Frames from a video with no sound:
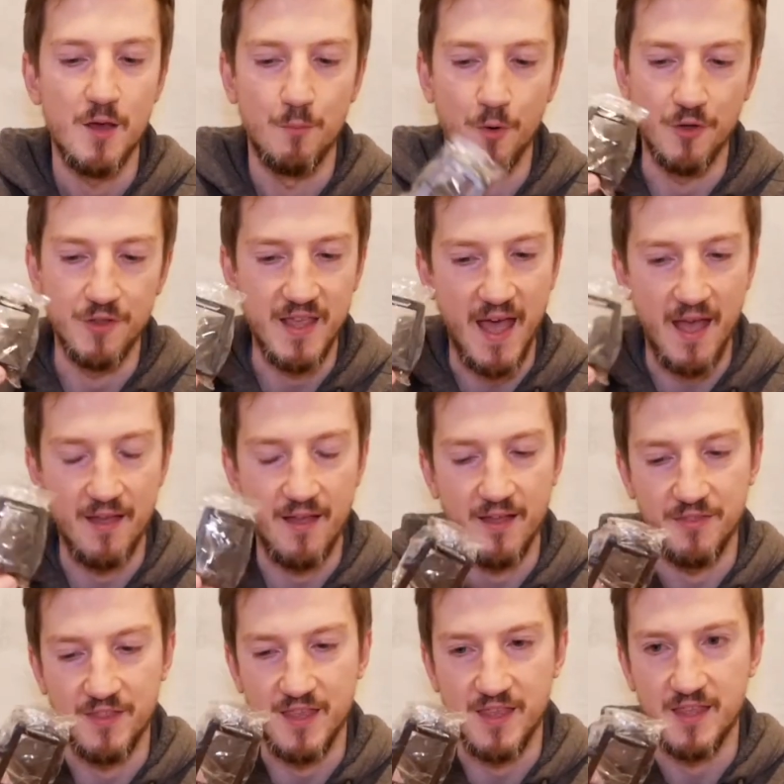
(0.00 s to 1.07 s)
But yeah,
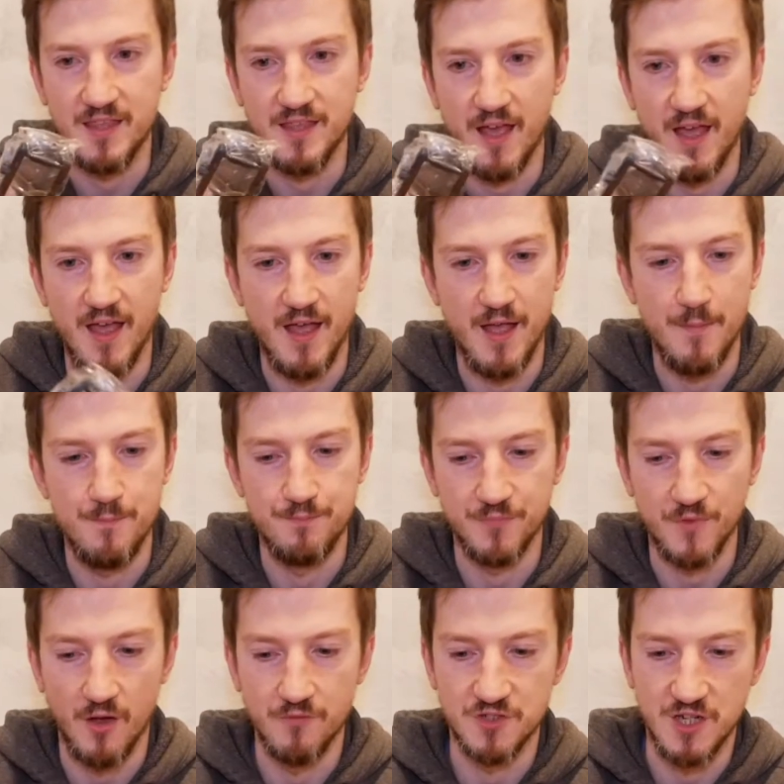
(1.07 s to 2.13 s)
the
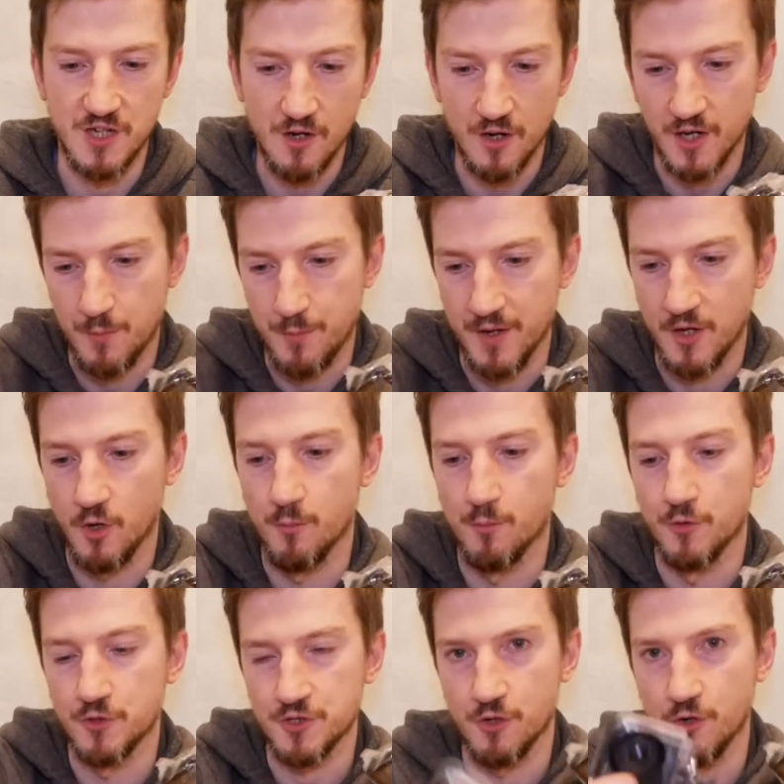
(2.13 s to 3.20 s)
obviously you're not gonna pick up
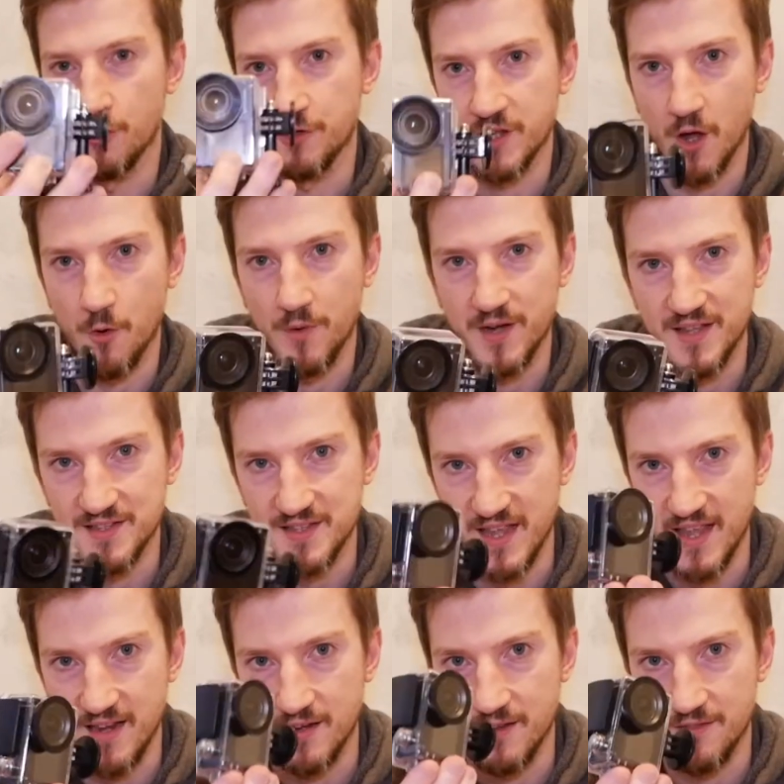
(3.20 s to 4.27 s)
much audio when it's
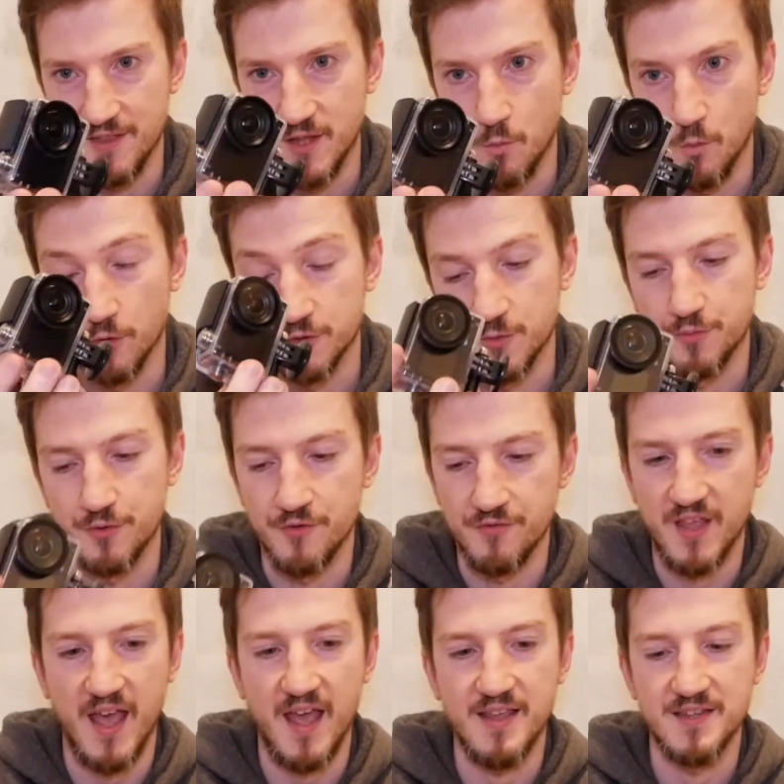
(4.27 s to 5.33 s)
in the
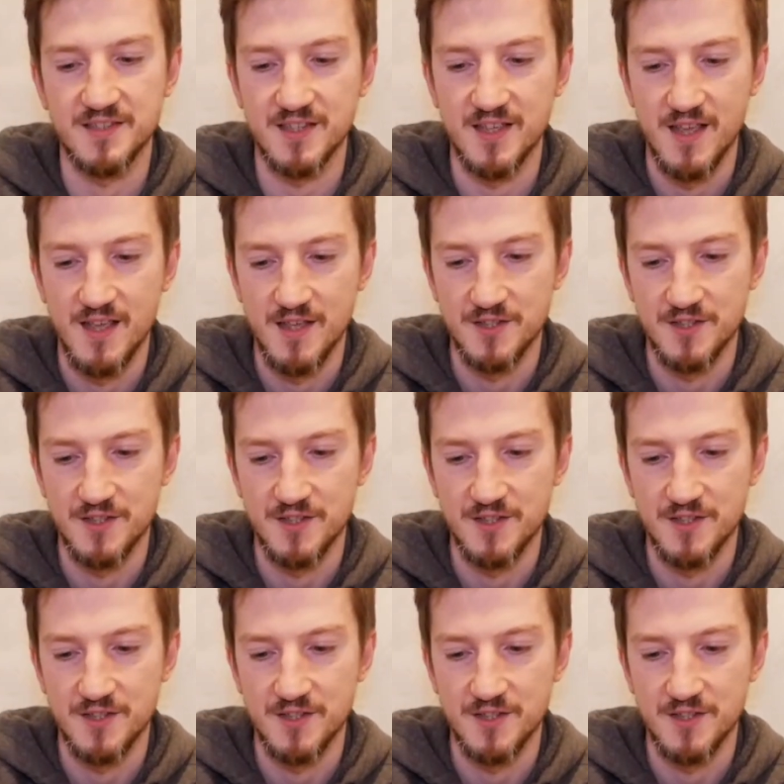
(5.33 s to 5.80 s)
waterproof case.